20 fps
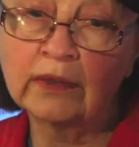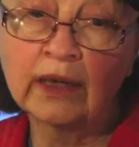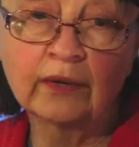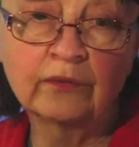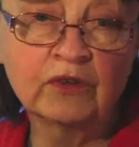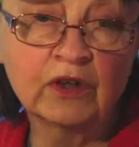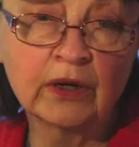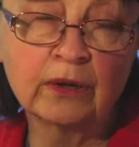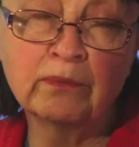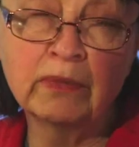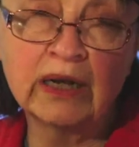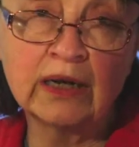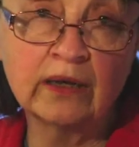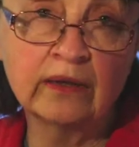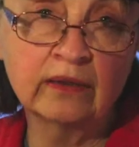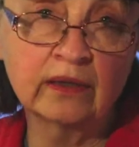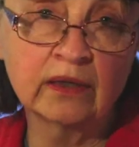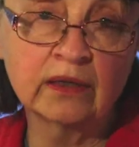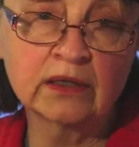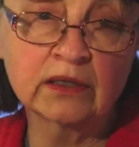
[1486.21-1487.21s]
have done many
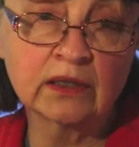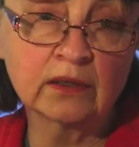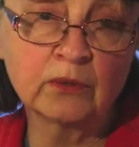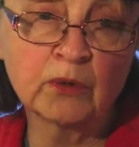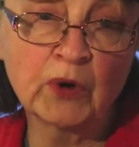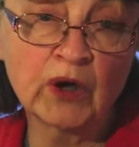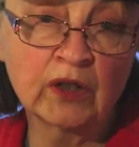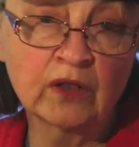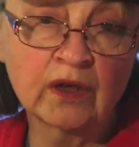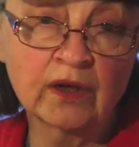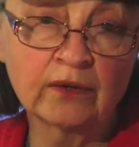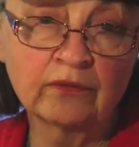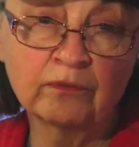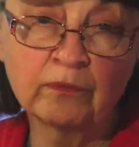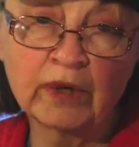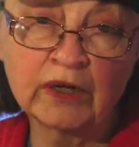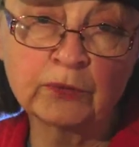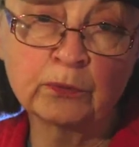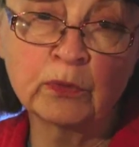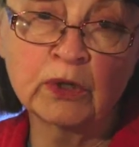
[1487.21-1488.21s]
things in my life,
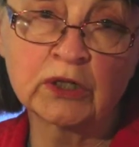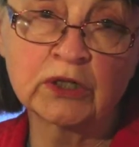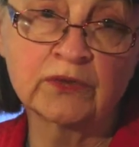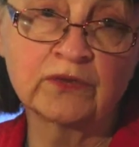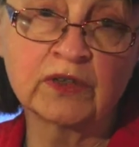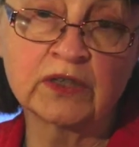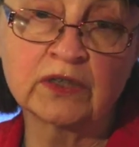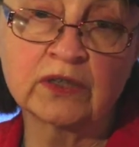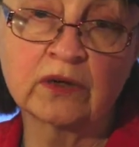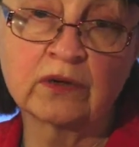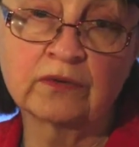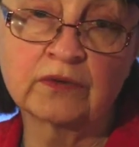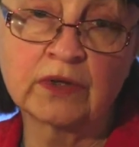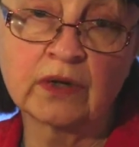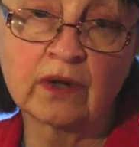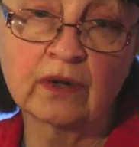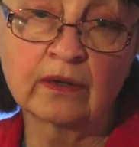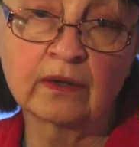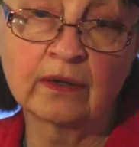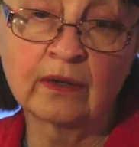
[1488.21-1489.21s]
much of it
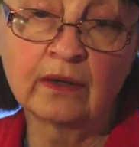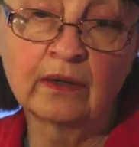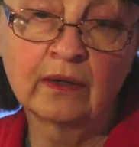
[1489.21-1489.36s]
self-taught.